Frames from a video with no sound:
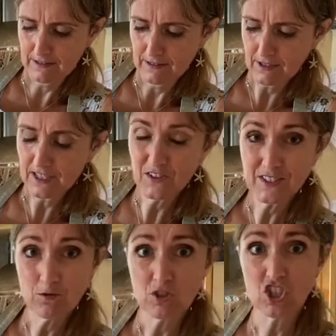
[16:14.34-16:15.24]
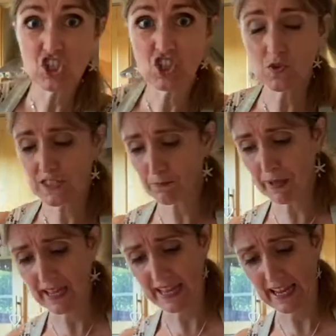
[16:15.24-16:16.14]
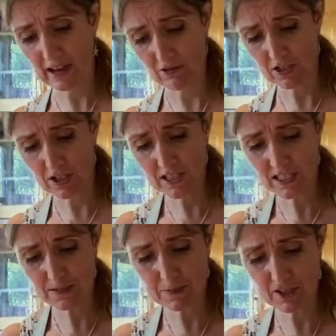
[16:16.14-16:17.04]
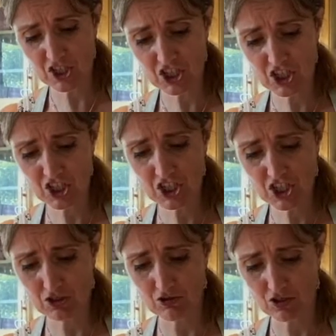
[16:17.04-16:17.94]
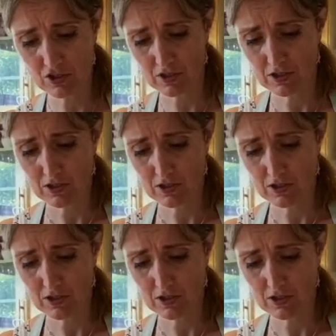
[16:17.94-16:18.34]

Can you see all the juice pinging out? I'm going to smell a ginger, children.